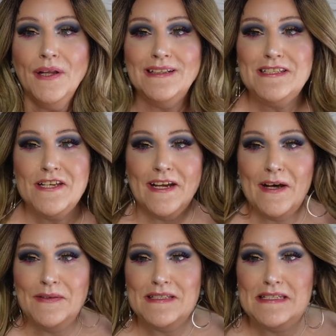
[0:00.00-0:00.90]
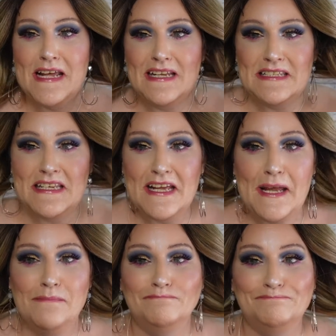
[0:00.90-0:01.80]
Plus, check out this density.